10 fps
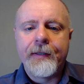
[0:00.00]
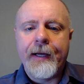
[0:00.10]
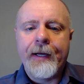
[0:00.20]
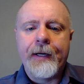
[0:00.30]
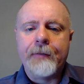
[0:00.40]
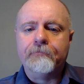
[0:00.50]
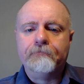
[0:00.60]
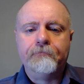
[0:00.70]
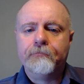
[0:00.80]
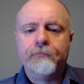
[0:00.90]
Um,
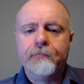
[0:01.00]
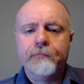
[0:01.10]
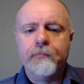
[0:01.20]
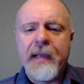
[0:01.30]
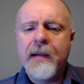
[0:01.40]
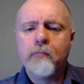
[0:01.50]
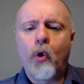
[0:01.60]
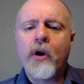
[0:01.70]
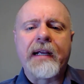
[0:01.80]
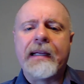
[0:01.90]
being
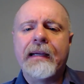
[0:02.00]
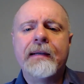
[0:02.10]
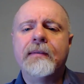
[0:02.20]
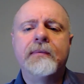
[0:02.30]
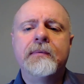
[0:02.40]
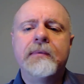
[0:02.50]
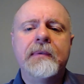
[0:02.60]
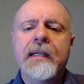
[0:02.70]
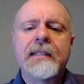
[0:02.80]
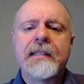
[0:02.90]
born again
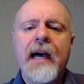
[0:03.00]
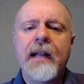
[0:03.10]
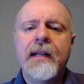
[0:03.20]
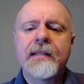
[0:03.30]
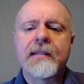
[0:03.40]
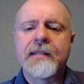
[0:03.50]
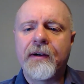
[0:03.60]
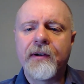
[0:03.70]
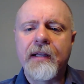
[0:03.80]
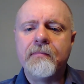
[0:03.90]
does not
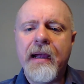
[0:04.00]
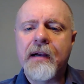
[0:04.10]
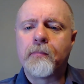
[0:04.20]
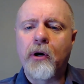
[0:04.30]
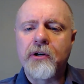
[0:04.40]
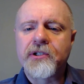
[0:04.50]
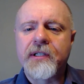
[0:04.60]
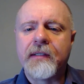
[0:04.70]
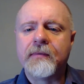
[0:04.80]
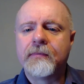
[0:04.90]
necessarily make a
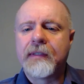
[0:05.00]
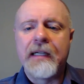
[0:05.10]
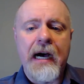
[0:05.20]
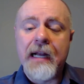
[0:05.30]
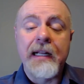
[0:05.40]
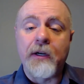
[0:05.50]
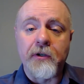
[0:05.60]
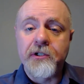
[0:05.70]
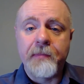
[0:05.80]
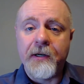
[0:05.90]
person godly or
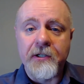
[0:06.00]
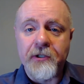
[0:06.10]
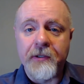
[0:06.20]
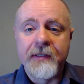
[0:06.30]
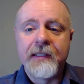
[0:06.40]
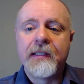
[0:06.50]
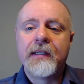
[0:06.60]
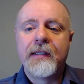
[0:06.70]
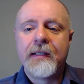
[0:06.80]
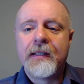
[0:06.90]
spiritual.
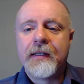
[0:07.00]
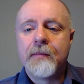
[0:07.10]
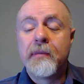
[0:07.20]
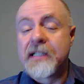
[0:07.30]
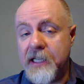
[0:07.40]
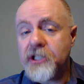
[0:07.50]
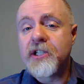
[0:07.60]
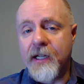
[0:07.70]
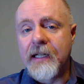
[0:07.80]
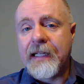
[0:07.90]

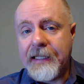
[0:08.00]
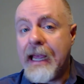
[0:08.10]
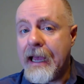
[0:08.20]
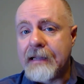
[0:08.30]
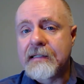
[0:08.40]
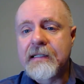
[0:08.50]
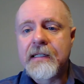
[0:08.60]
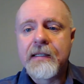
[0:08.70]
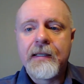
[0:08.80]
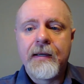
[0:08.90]
Positionally, yes,
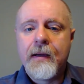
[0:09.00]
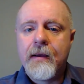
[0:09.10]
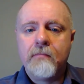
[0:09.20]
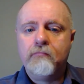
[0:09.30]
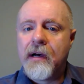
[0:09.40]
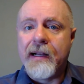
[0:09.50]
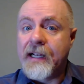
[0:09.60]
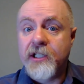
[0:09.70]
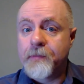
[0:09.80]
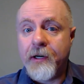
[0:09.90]
but
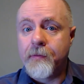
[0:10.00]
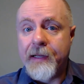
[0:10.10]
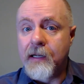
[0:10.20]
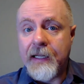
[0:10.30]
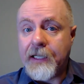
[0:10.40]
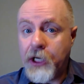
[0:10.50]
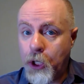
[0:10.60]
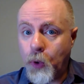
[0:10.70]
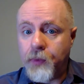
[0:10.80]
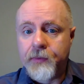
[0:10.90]
experimentally, no.